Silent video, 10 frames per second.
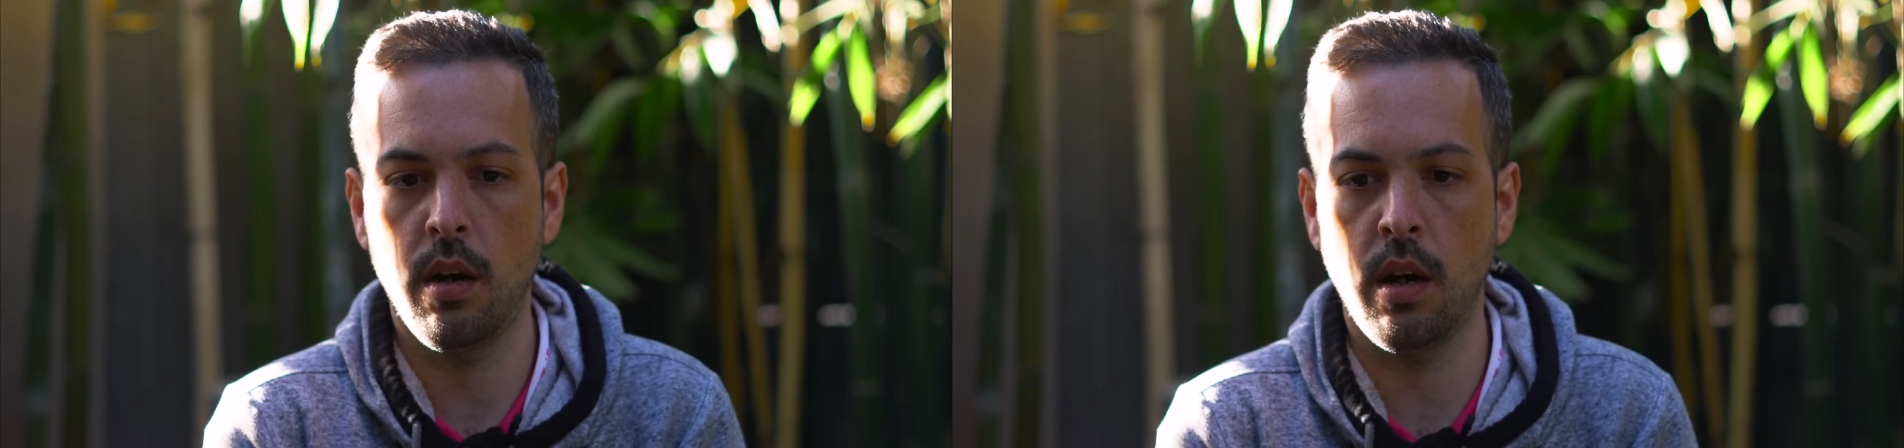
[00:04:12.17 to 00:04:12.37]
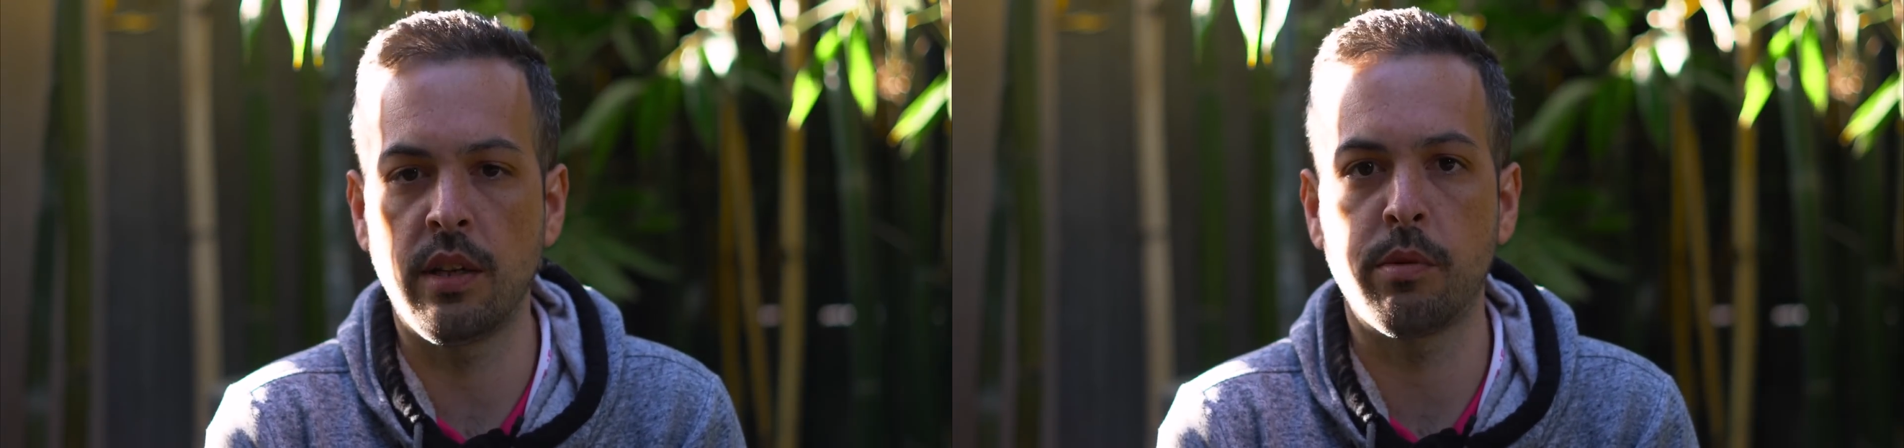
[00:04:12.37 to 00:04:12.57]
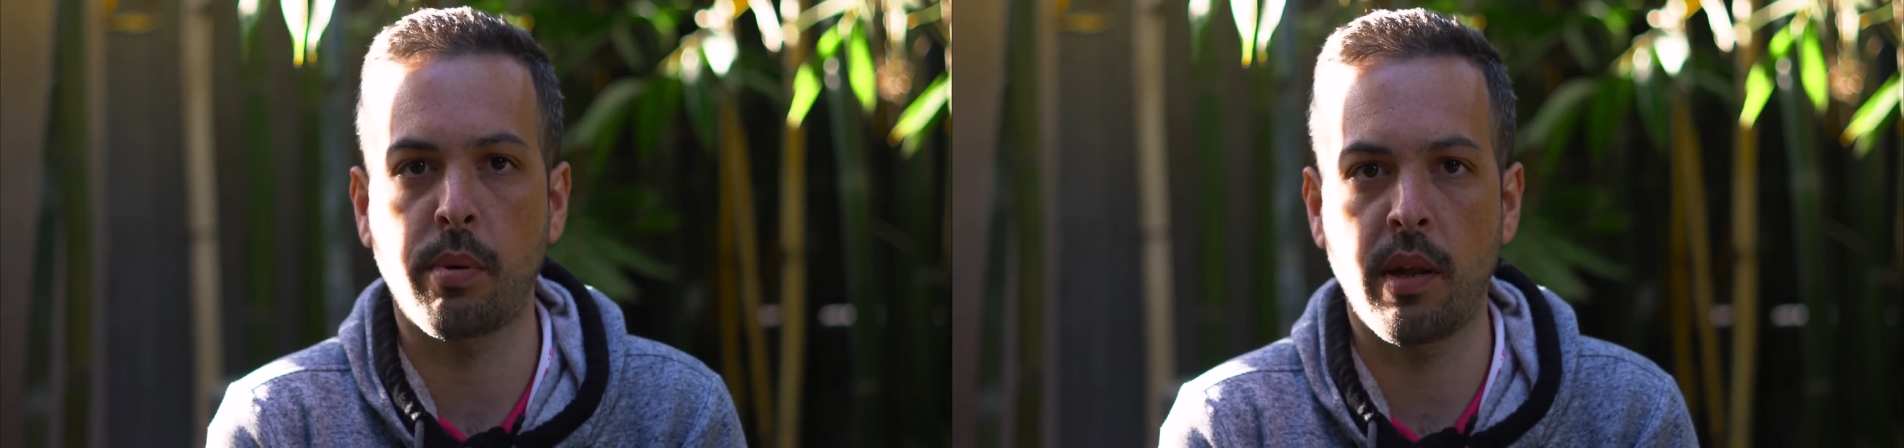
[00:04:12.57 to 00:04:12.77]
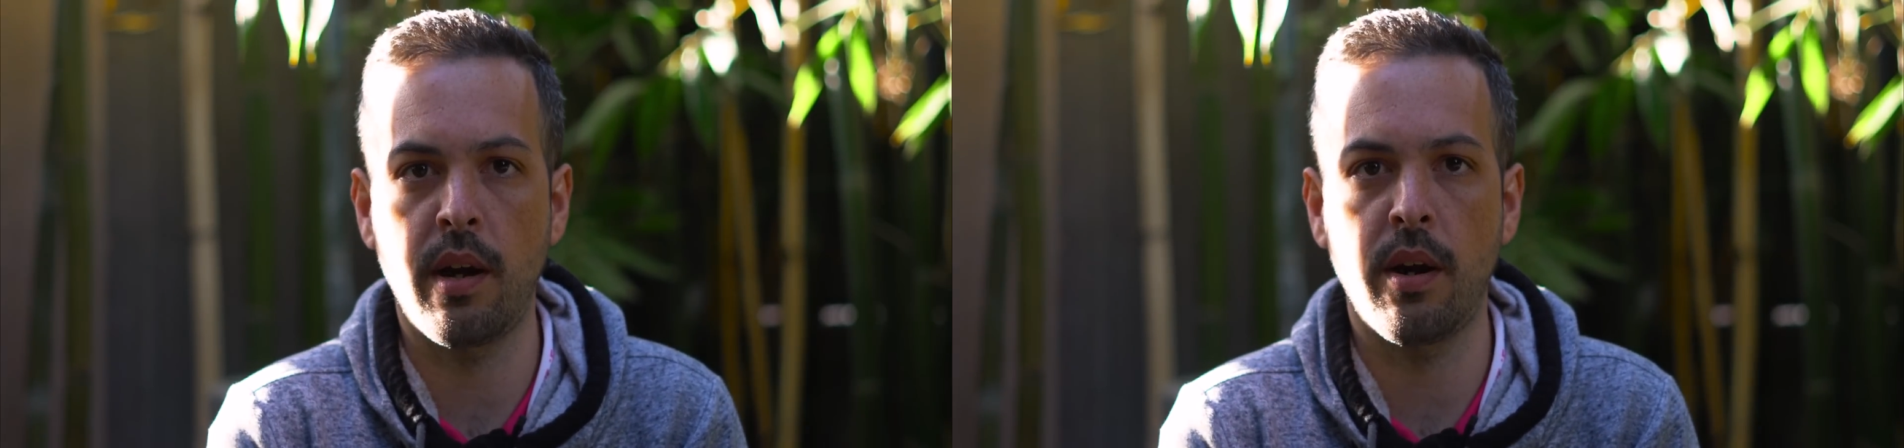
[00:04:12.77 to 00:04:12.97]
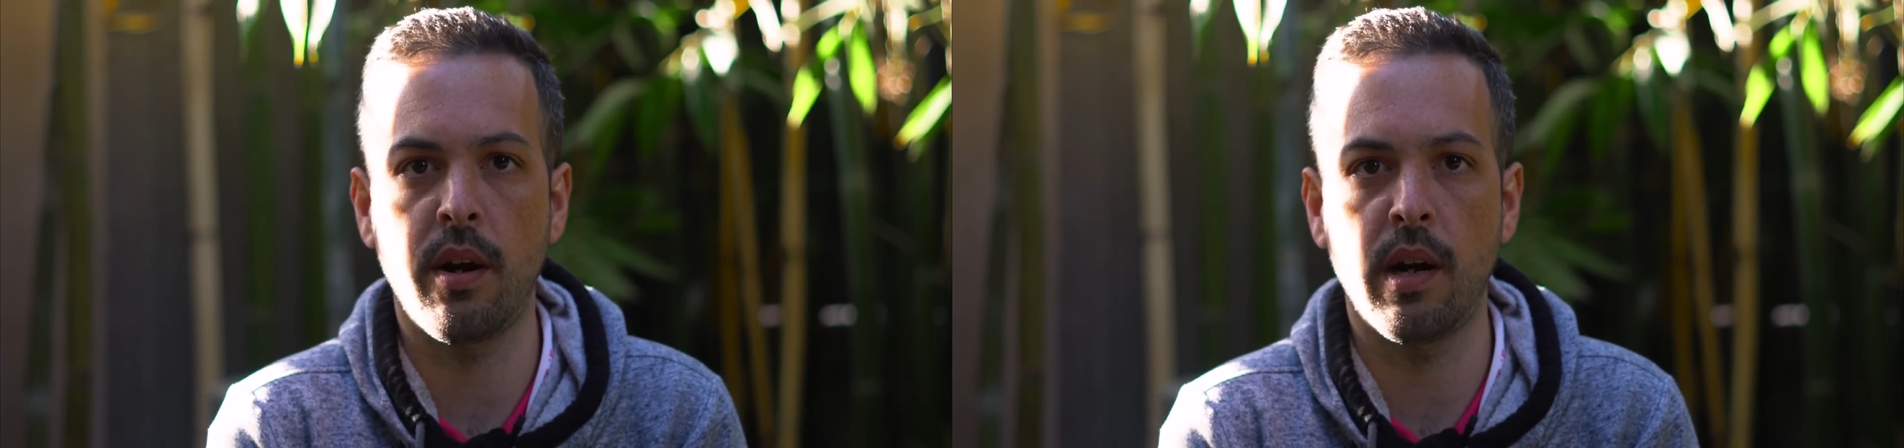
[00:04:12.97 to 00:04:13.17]
as a
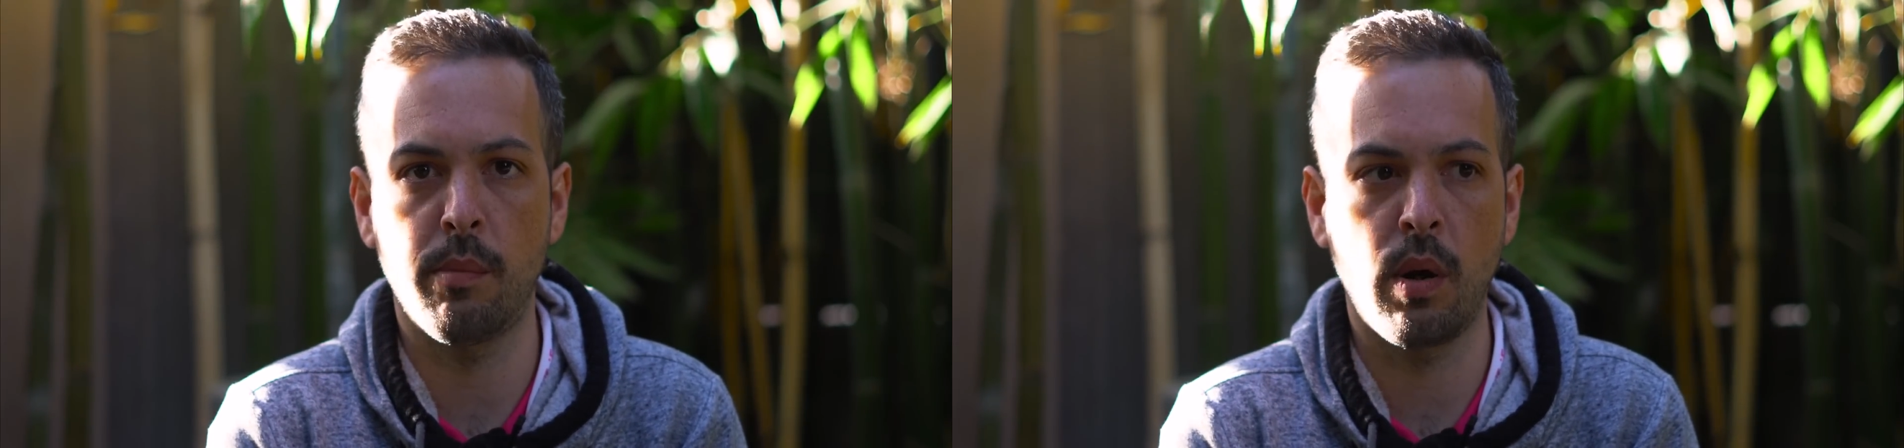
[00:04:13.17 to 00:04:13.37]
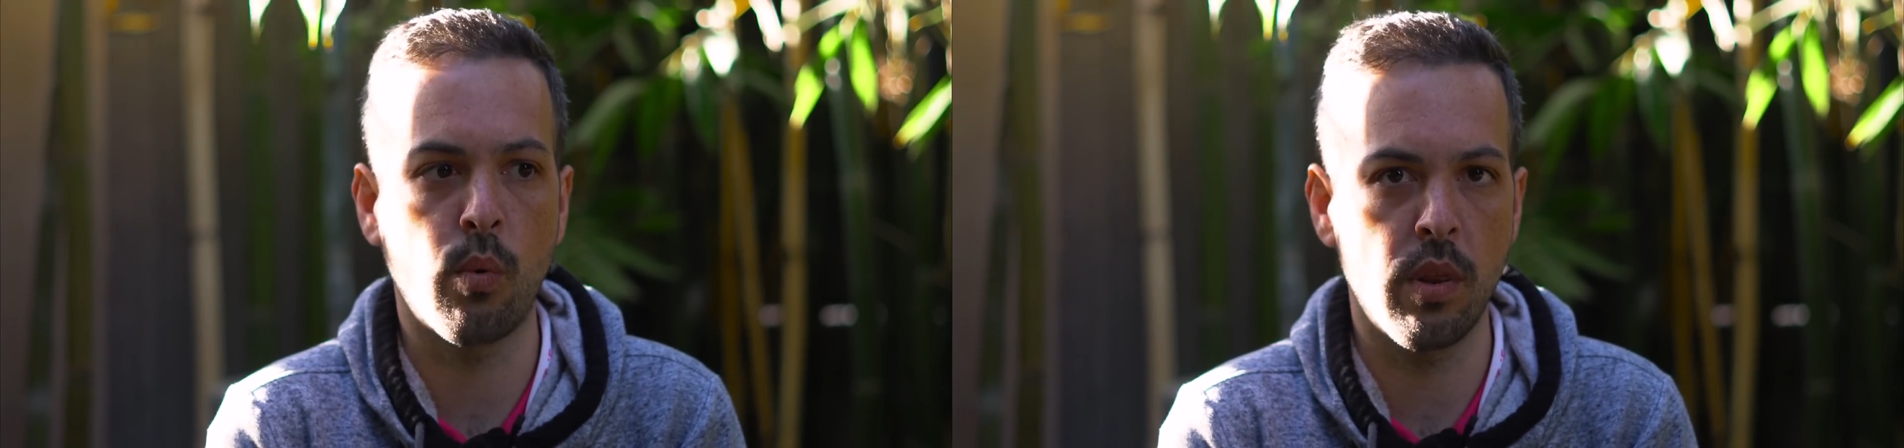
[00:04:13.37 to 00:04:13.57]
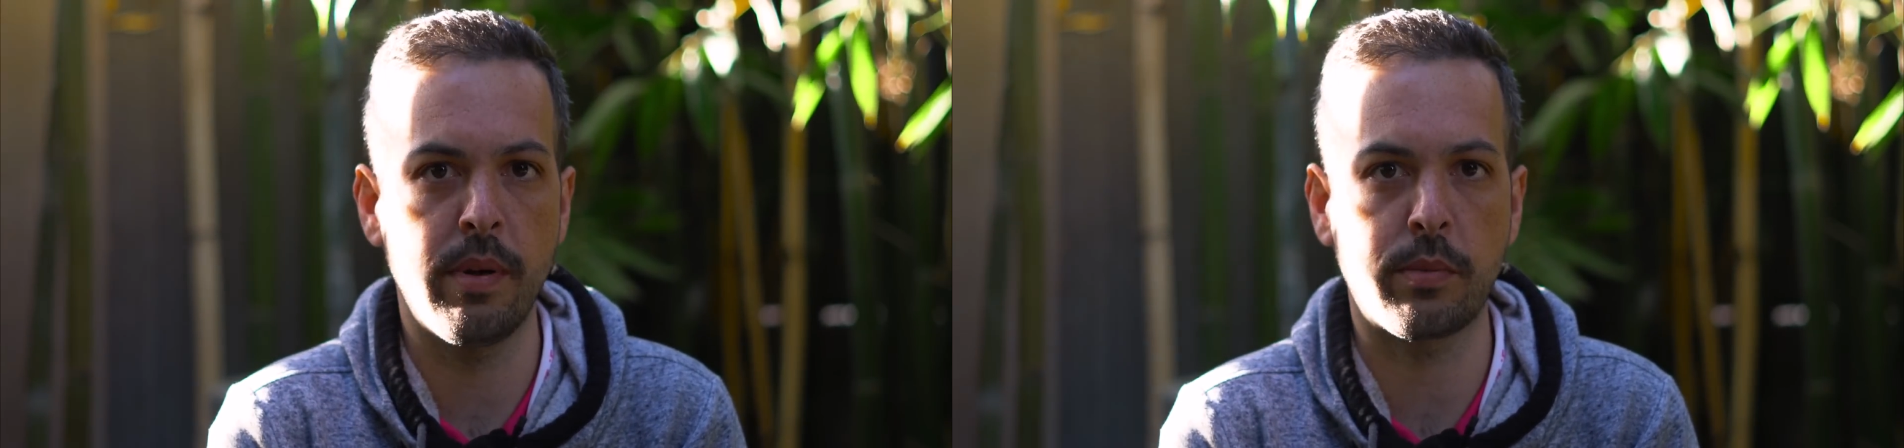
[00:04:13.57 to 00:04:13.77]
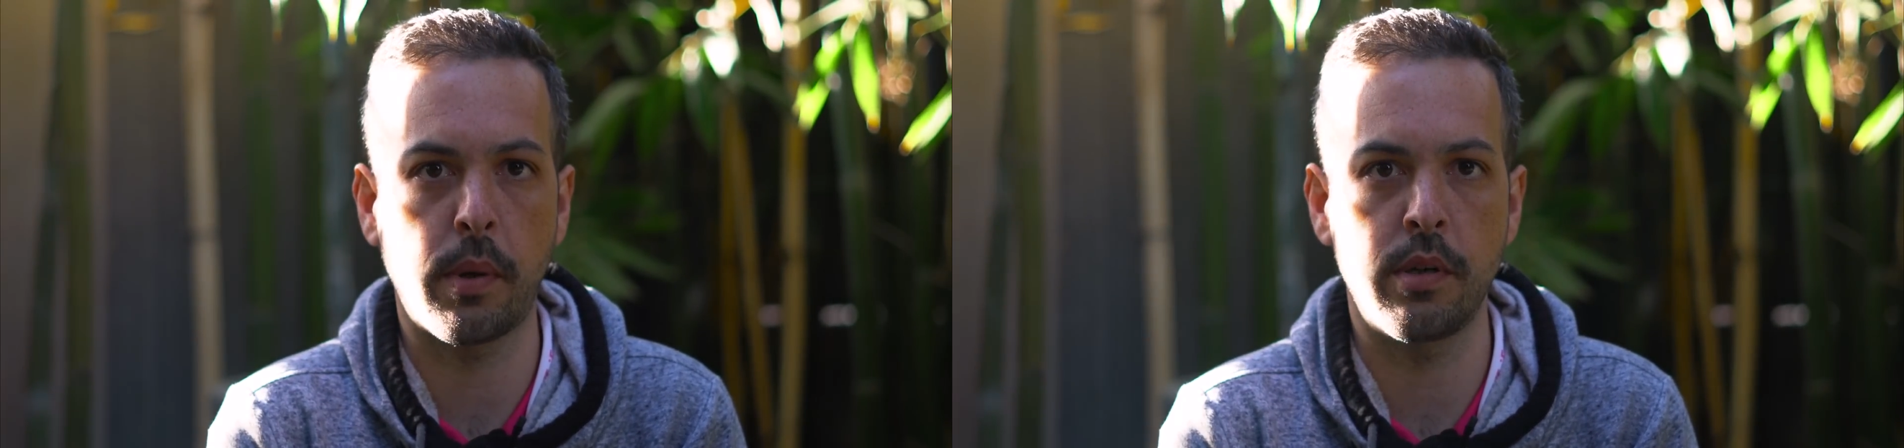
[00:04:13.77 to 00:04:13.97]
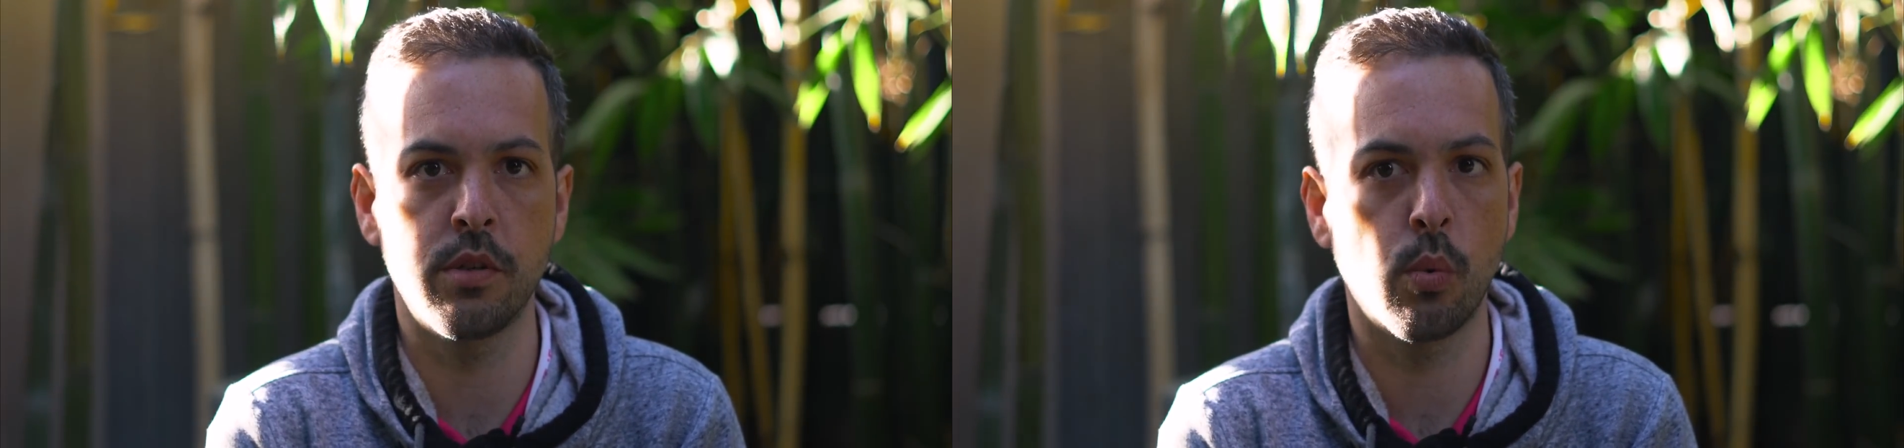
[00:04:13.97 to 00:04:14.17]
player and one of the best
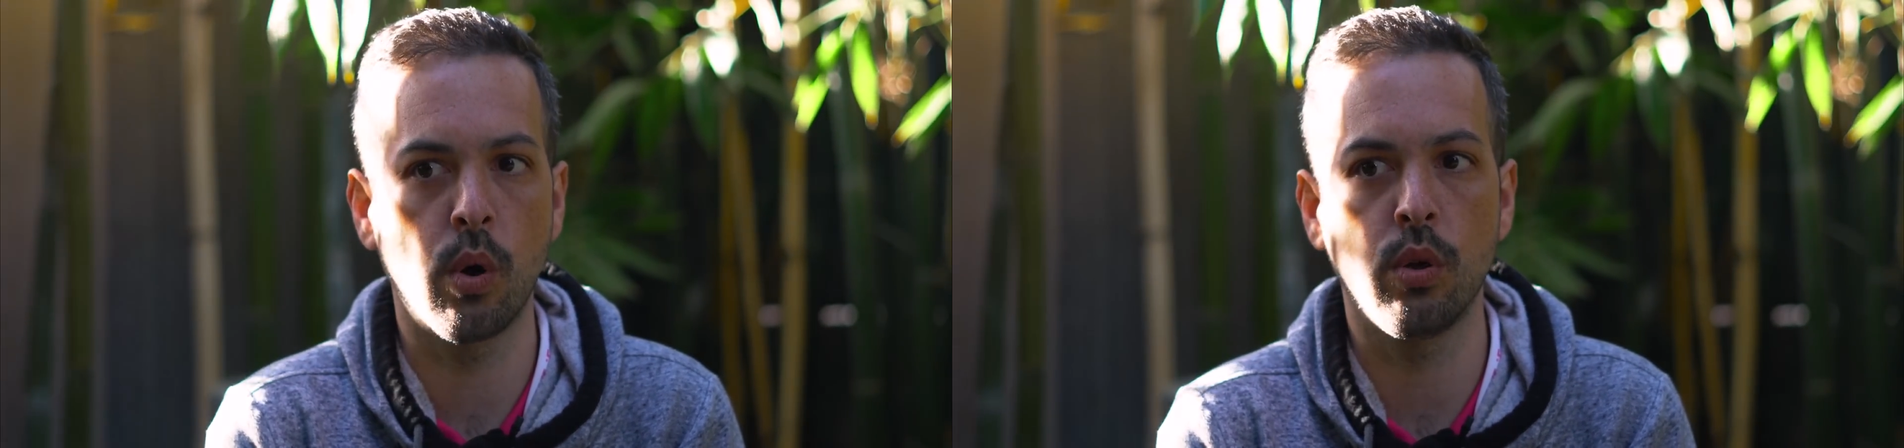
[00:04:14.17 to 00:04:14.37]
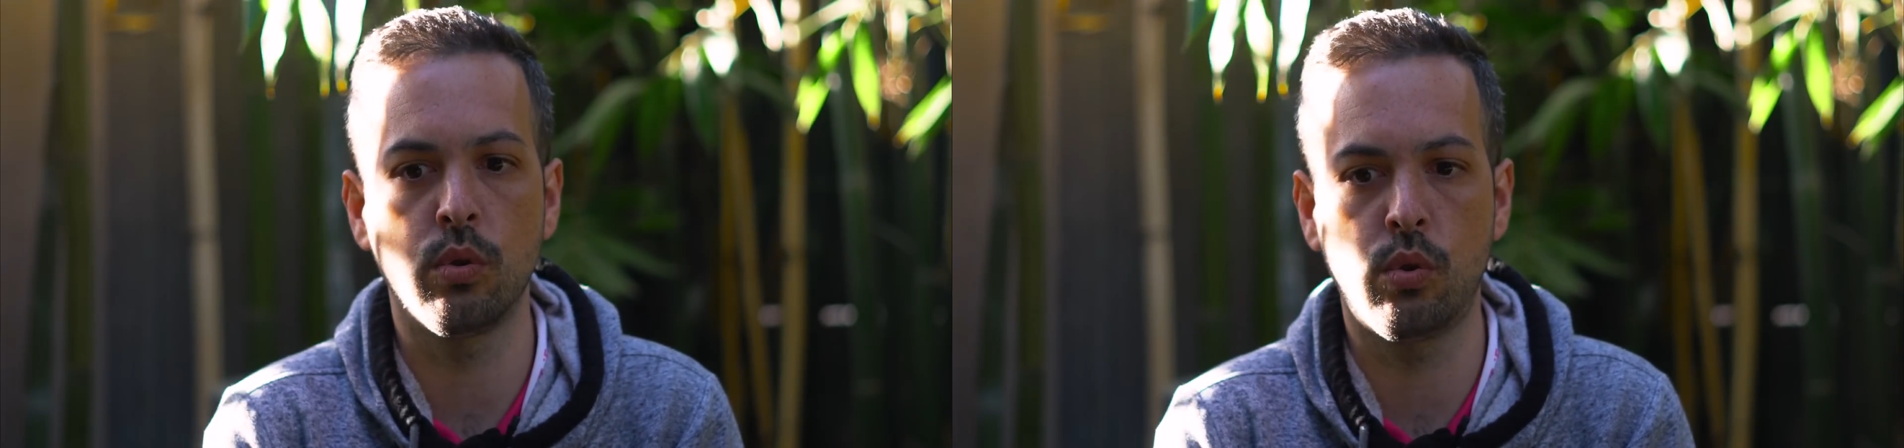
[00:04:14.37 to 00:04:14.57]
players in the world